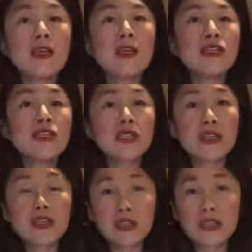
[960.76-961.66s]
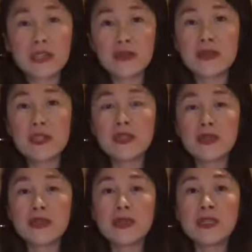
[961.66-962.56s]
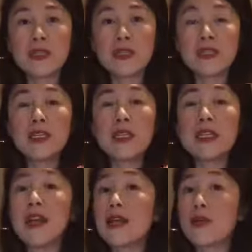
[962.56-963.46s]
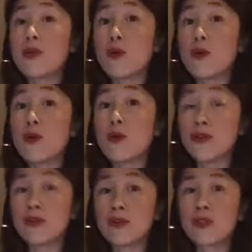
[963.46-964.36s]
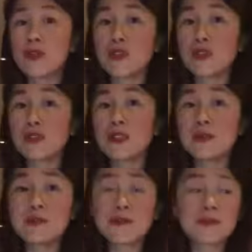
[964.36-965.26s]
and just start to tune into inhaling only through the nostrils.